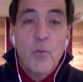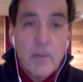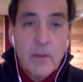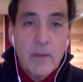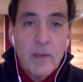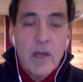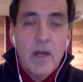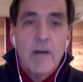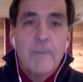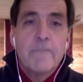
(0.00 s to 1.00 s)
women
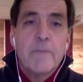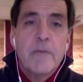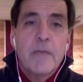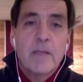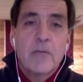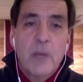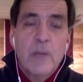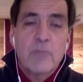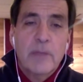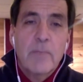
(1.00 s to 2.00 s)
um, and
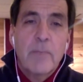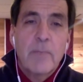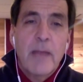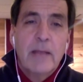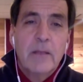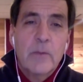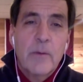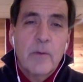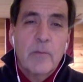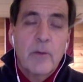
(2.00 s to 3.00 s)
try to bring them back to the
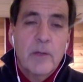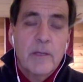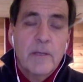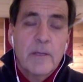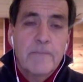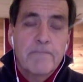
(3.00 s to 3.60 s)
republican party